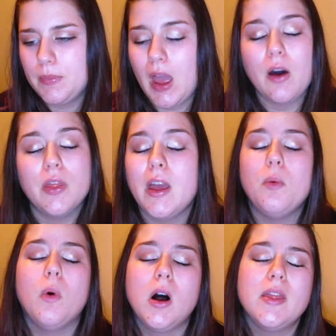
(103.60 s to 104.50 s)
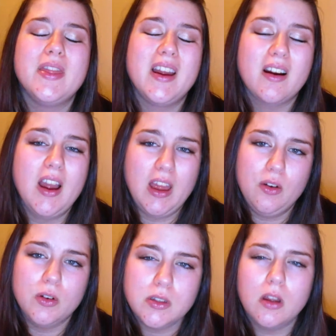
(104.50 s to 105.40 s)
how they want their
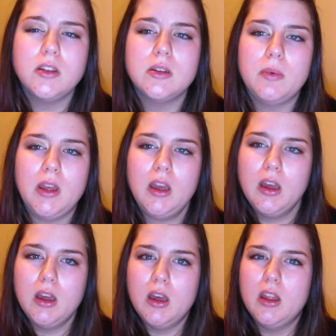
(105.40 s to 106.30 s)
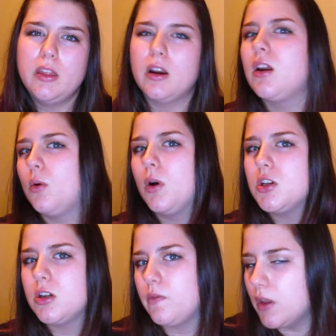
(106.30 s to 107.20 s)
end result to be, they're gonna
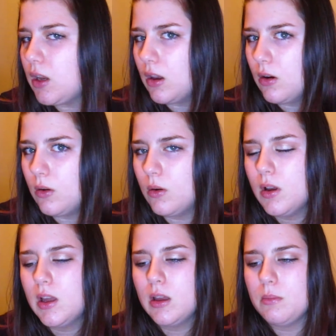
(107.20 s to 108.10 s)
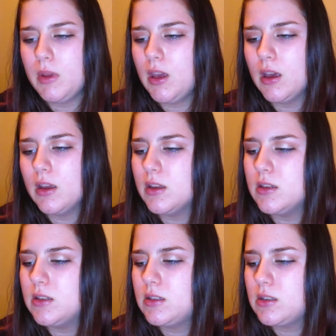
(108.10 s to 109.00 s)
watch your video
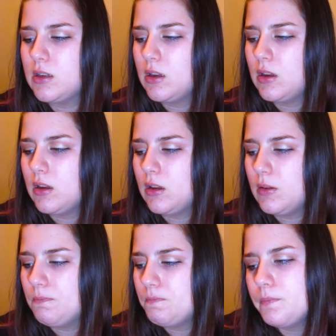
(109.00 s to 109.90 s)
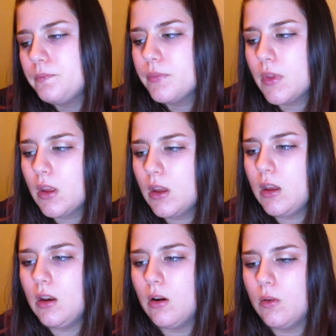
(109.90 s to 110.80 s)
because
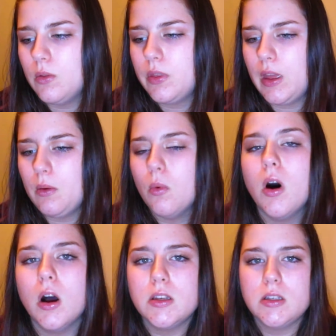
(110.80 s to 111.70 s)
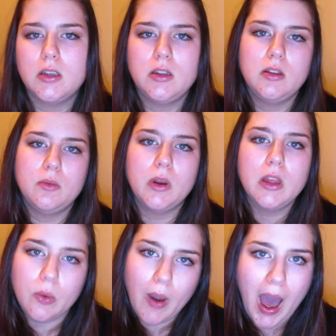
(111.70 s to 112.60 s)
they want what
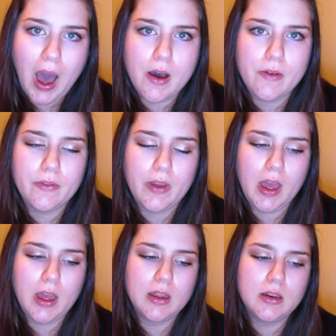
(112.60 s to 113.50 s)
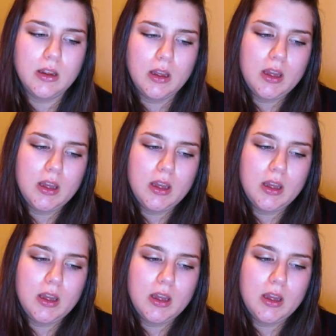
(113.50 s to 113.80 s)
you have. And